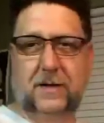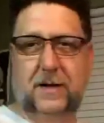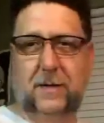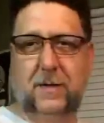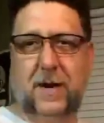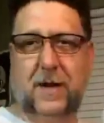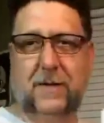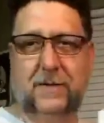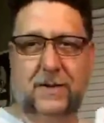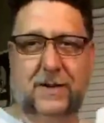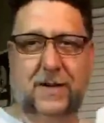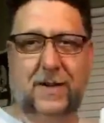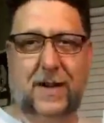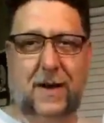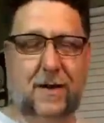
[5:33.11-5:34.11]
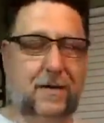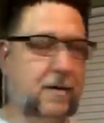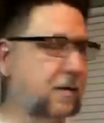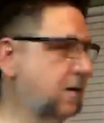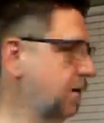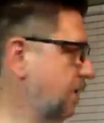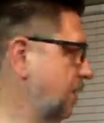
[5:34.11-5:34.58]
he would have to send out.
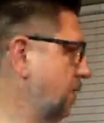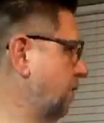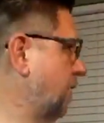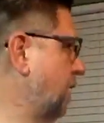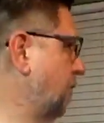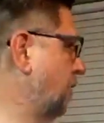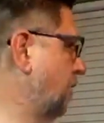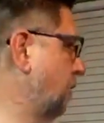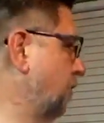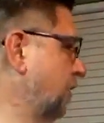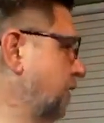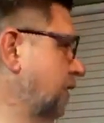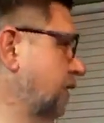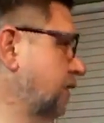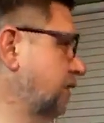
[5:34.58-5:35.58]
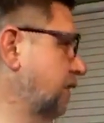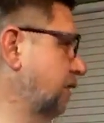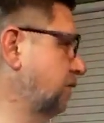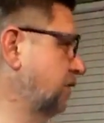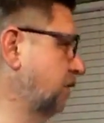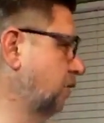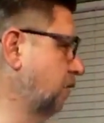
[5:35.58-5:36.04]
But I'm going to put this up
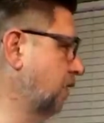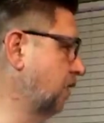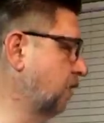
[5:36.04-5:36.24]
somewhere.